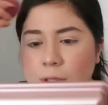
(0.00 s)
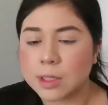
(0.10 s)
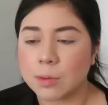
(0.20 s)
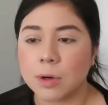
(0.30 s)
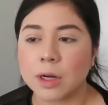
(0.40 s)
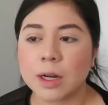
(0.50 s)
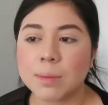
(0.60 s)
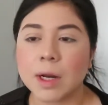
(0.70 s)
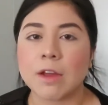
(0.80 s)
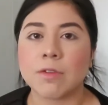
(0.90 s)
I wanted,
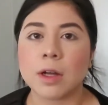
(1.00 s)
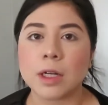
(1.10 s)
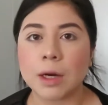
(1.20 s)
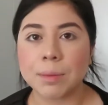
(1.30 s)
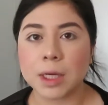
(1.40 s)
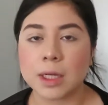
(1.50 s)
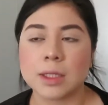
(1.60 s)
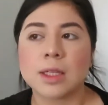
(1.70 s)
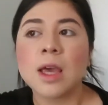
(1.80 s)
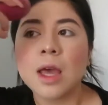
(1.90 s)
but I found out because
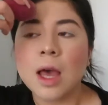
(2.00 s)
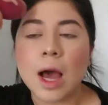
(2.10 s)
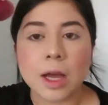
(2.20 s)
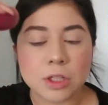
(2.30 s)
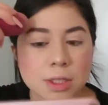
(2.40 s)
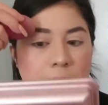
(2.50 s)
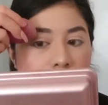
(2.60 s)
I just kept